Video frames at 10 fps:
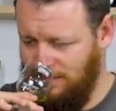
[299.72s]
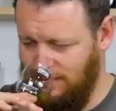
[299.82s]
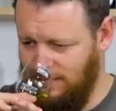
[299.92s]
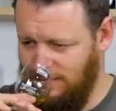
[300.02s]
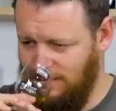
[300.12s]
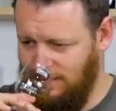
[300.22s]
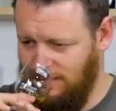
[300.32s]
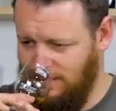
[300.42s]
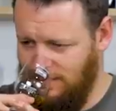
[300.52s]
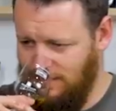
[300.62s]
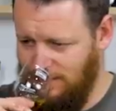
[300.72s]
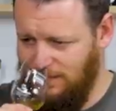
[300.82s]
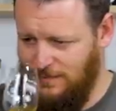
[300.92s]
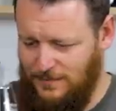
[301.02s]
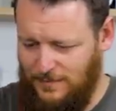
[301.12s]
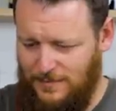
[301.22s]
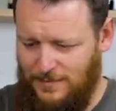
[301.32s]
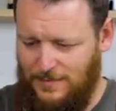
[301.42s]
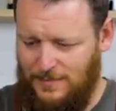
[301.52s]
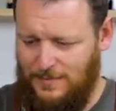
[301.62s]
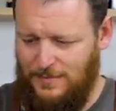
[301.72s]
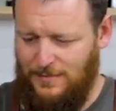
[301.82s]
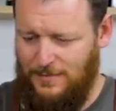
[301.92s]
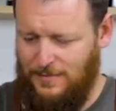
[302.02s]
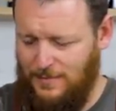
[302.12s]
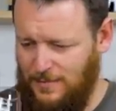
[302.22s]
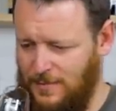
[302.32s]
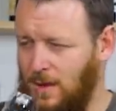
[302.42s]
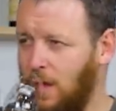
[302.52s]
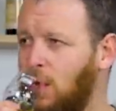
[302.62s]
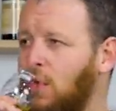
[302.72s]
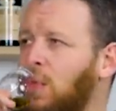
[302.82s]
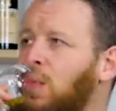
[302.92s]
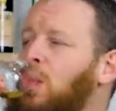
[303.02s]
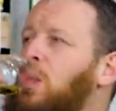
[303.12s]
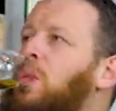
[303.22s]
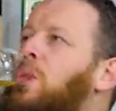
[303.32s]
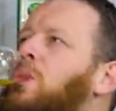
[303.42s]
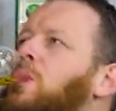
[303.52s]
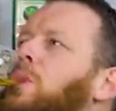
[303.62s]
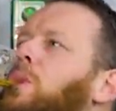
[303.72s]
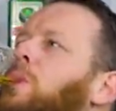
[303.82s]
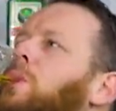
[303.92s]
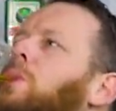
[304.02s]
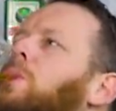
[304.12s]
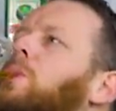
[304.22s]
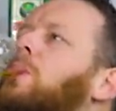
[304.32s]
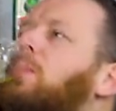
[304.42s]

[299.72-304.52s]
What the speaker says: (silence)